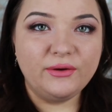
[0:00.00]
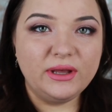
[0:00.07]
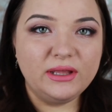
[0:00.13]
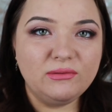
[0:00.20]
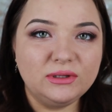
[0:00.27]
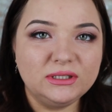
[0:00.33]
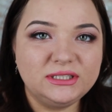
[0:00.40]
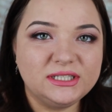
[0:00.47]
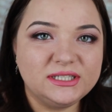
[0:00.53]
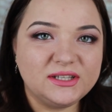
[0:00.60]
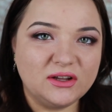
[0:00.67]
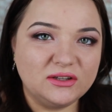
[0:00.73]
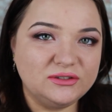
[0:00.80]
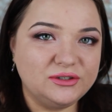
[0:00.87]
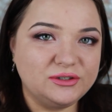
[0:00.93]
I will just
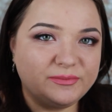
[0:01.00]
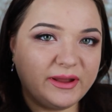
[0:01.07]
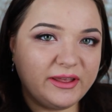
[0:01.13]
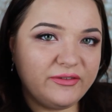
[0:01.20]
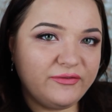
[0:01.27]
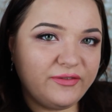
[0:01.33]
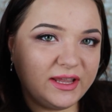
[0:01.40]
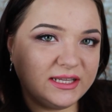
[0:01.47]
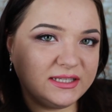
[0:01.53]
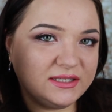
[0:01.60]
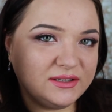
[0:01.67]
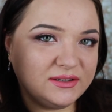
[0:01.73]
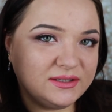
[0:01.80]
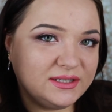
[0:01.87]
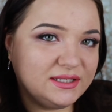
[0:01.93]
contour my
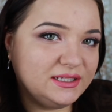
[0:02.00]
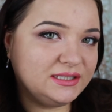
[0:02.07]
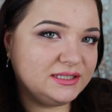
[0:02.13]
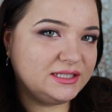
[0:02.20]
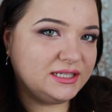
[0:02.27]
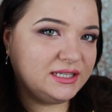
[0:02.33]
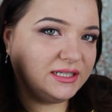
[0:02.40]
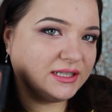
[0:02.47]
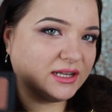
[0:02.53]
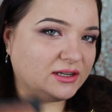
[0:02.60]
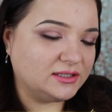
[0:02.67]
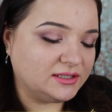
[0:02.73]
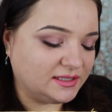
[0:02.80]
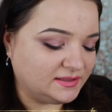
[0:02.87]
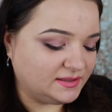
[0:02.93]
face using the
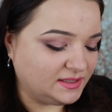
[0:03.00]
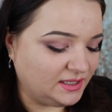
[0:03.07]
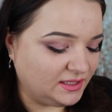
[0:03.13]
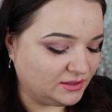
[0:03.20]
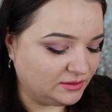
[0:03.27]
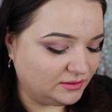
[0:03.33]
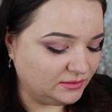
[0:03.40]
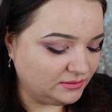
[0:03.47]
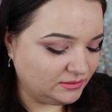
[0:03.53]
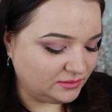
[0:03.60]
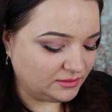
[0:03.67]
Nars Casino.